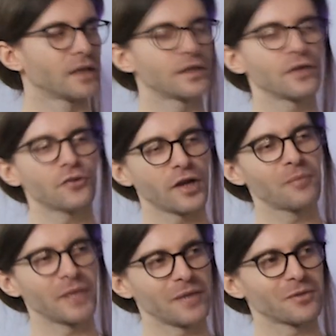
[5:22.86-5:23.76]
There are
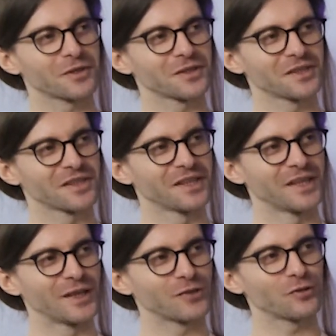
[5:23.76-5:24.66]
papers.
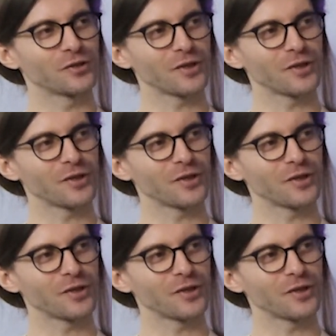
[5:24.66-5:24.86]
So there